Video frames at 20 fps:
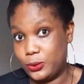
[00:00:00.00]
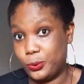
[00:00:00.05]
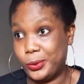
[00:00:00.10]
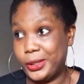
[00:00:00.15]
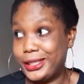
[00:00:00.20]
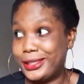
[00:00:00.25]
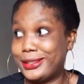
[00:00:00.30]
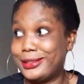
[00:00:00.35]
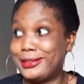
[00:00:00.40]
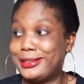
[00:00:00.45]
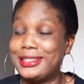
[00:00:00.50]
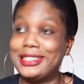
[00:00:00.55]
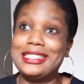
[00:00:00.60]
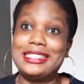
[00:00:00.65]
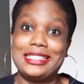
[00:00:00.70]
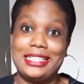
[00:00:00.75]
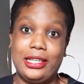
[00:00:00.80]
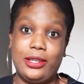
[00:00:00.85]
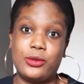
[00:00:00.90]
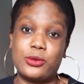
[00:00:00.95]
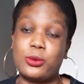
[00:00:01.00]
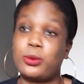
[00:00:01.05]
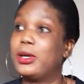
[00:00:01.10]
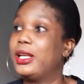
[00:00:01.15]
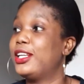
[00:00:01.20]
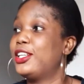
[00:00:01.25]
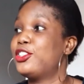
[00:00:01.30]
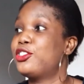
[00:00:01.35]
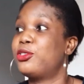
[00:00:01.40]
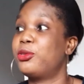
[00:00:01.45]
wedding details,
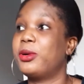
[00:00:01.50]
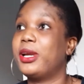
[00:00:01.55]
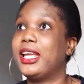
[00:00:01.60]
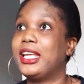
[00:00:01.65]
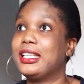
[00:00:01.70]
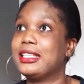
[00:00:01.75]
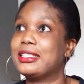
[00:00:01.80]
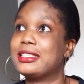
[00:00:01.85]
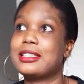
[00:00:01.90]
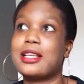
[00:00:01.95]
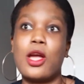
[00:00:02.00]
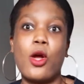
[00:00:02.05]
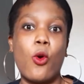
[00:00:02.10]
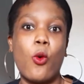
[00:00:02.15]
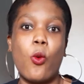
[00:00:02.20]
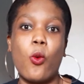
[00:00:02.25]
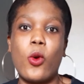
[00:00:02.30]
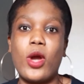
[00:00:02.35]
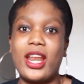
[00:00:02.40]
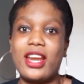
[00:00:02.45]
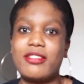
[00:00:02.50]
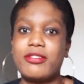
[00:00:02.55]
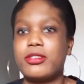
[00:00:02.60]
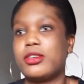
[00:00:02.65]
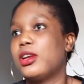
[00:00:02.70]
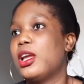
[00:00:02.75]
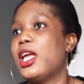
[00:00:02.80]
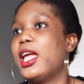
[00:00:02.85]
wedding trends, whatever.